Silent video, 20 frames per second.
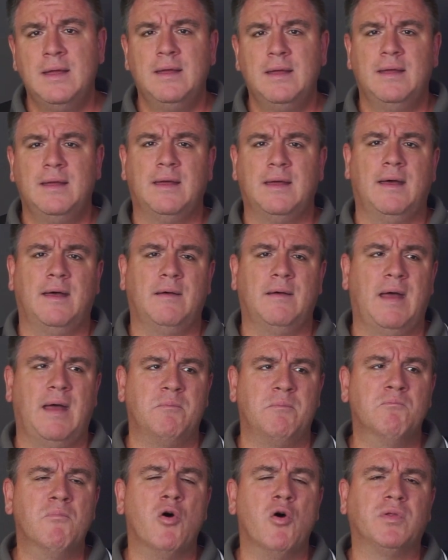
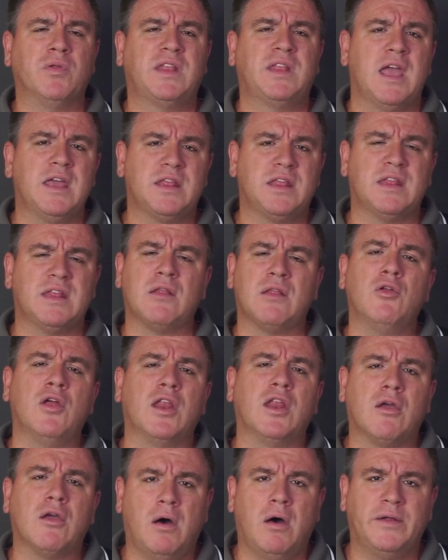In most cases, that's only
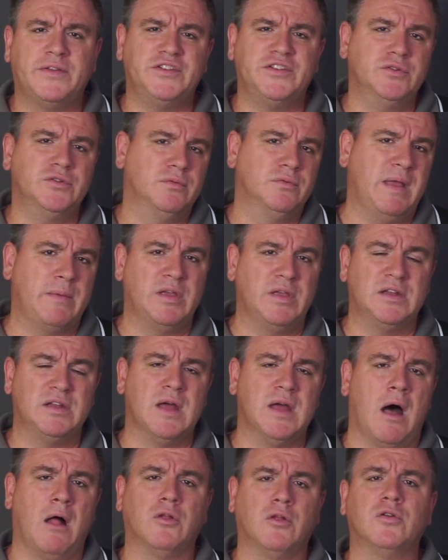going to cost you maybe
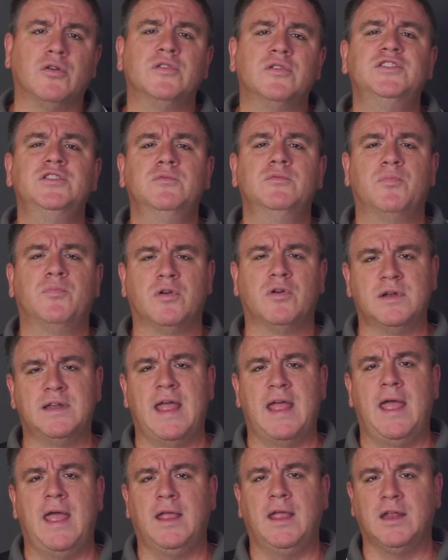$1 or $2 per
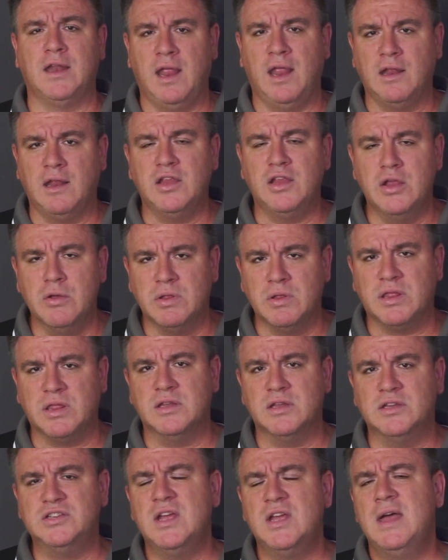day in
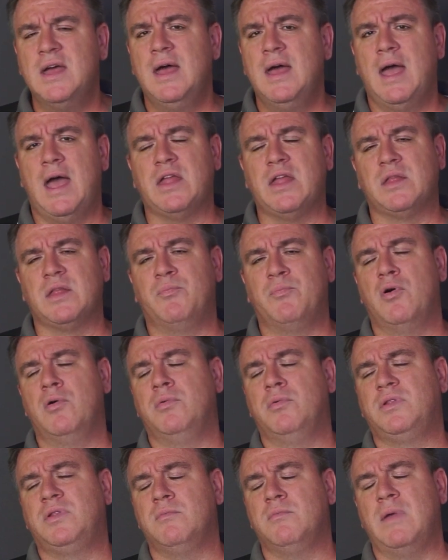usage, as
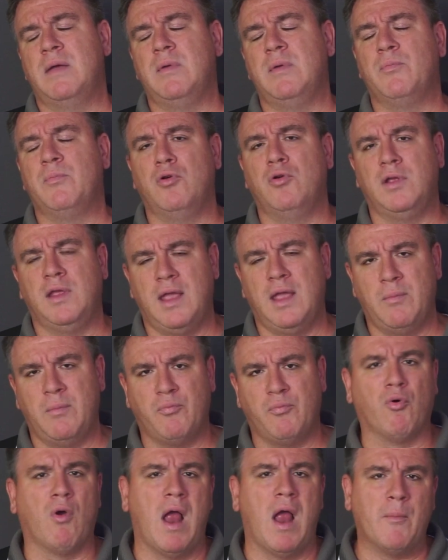opposed to maybe putting a
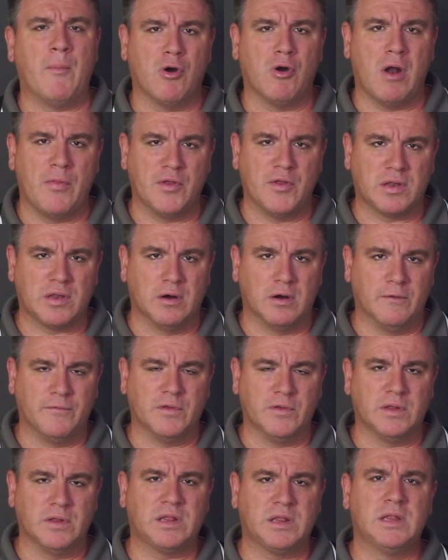primer on the
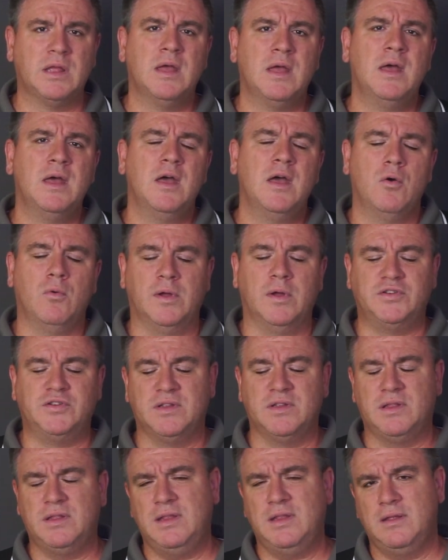surface, which
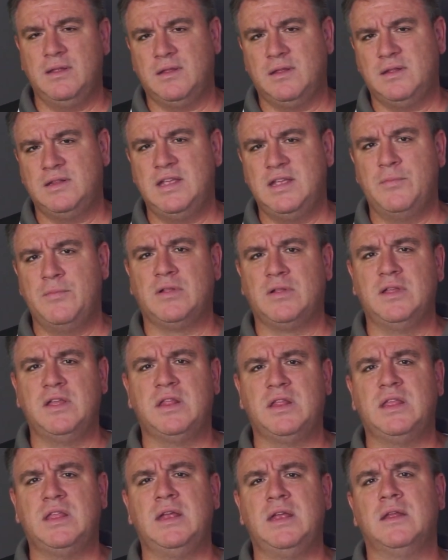is typically
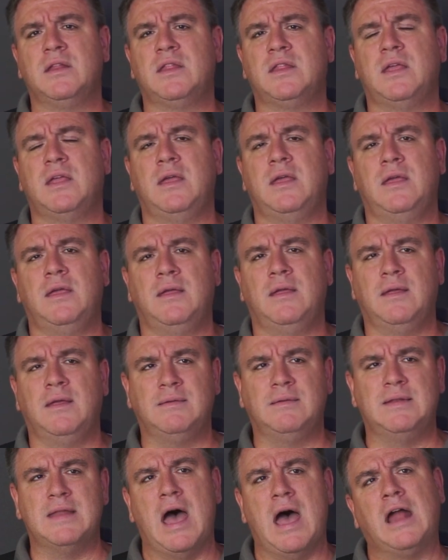seen as a
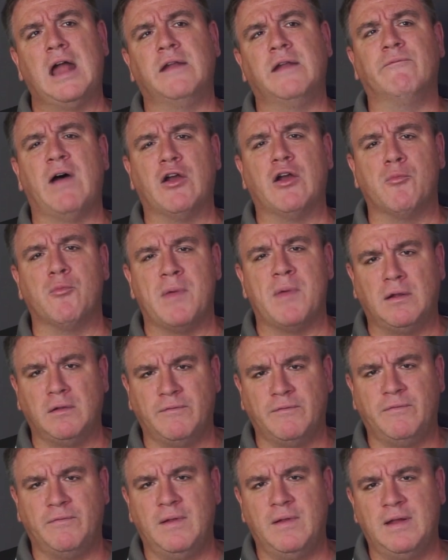
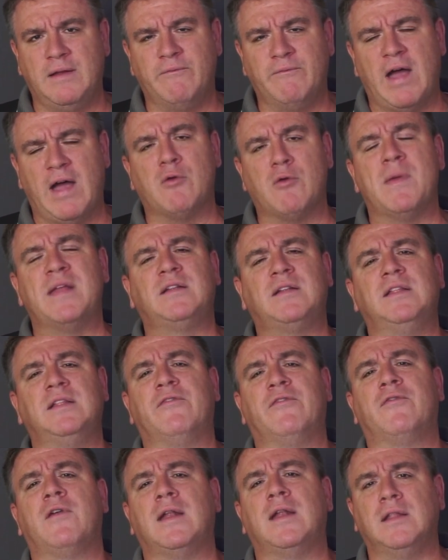environmentally
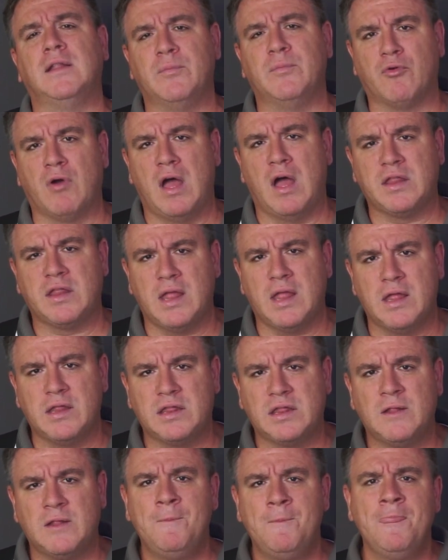friendly
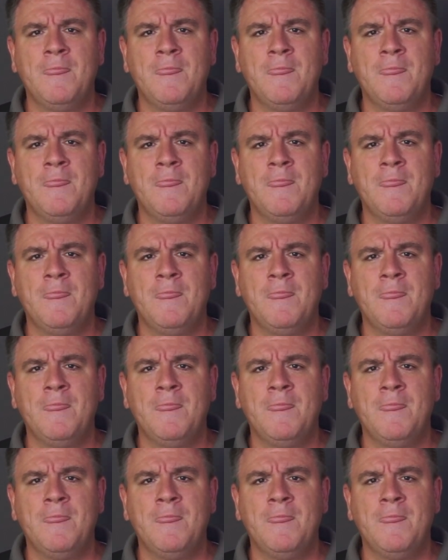process.